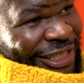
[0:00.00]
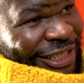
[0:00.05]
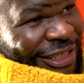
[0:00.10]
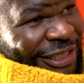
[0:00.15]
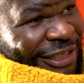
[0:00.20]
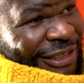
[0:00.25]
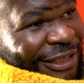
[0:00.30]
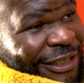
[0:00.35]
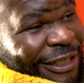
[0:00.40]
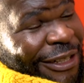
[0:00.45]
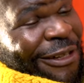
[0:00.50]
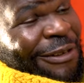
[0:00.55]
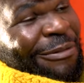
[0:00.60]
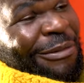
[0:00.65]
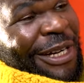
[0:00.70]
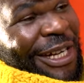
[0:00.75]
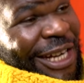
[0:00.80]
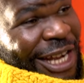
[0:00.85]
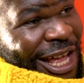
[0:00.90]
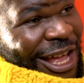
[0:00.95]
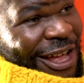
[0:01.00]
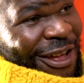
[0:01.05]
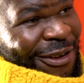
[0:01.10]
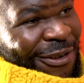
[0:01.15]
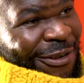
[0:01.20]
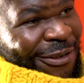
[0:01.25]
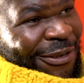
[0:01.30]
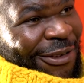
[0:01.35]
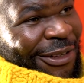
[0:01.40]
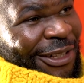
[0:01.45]
Mm. But
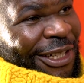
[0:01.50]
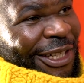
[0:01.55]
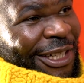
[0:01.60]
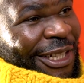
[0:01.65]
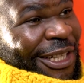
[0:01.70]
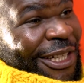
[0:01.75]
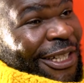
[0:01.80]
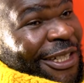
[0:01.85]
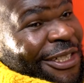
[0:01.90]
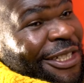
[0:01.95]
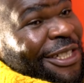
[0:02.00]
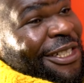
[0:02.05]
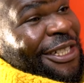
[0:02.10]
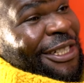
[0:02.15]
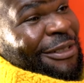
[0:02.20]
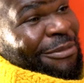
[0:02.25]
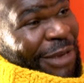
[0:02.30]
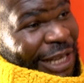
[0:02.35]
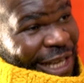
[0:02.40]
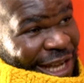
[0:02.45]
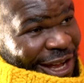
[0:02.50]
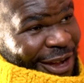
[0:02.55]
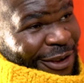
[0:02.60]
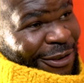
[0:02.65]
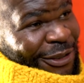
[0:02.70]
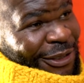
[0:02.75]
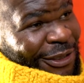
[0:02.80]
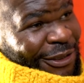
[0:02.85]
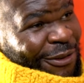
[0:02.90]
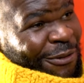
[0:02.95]
now she's in my
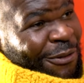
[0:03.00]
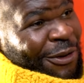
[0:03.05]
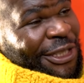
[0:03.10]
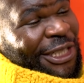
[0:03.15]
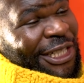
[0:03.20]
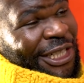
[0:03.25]
house mm. watching